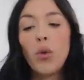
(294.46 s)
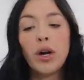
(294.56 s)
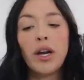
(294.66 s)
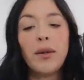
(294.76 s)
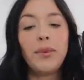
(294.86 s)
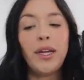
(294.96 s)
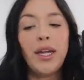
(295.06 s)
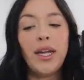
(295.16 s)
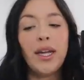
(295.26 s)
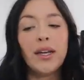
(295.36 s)
We're gonna
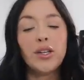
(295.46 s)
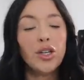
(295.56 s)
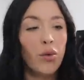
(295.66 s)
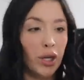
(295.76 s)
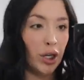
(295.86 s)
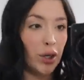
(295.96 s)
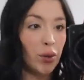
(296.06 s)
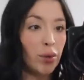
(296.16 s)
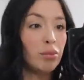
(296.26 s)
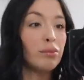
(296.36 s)
be showing
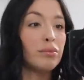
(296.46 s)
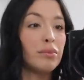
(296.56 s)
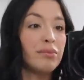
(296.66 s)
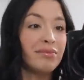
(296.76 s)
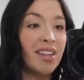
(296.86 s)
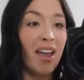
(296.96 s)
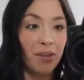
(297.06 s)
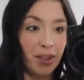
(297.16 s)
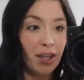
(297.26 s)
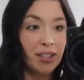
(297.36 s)
you
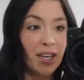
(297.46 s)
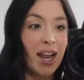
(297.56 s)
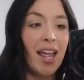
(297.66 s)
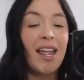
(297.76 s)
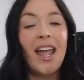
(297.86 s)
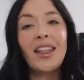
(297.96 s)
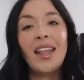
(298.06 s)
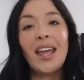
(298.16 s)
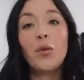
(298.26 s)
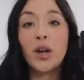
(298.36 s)
everything today and
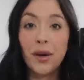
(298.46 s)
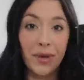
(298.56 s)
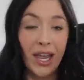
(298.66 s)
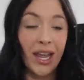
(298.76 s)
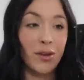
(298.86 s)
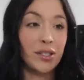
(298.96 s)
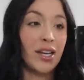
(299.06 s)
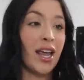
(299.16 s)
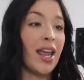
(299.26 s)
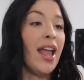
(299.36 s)
then we're gonna be hanging out
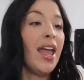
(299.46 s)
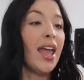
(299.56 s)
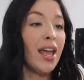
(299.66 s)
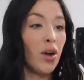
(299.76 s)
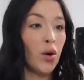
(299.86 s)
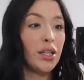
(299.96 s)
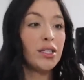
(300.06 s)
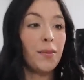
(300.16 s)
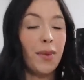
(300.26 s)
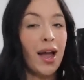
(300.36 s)
today and going
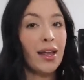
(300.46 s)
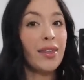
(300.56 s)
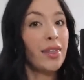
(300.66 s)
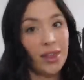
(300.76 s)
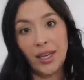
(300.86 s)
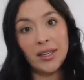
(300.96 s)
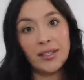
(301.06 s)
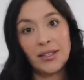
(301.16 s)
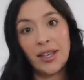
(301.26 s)
to buy the things